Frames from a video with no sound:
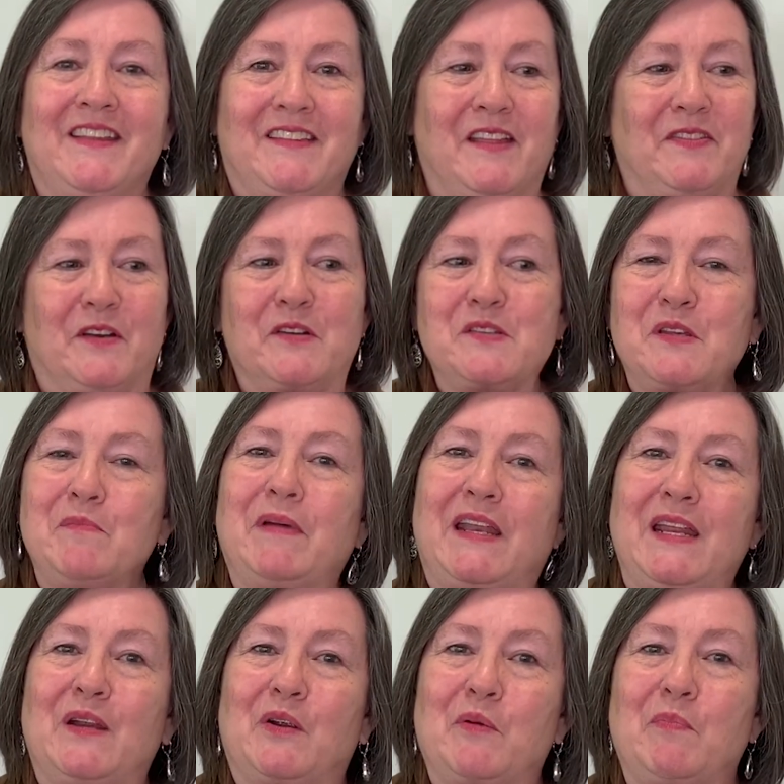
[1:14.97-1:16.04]
that there's
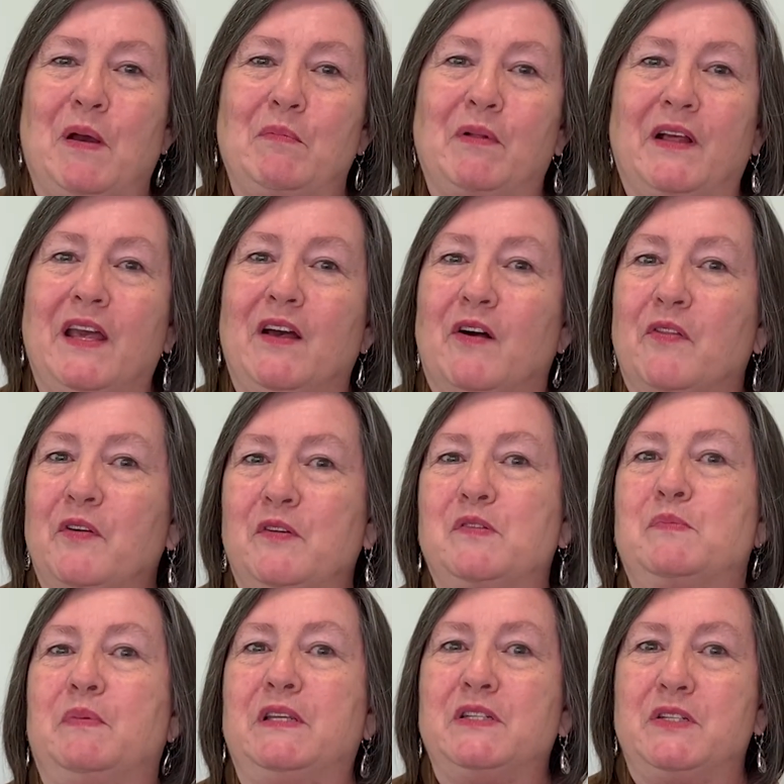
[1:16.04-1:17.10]
somebody here at public health
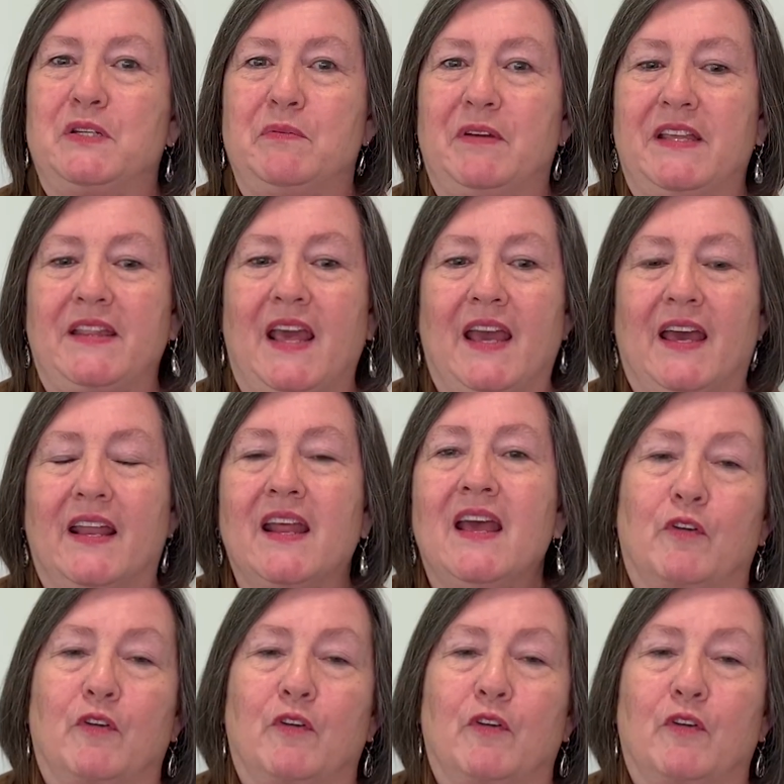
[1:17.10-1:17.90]
who's been doing that.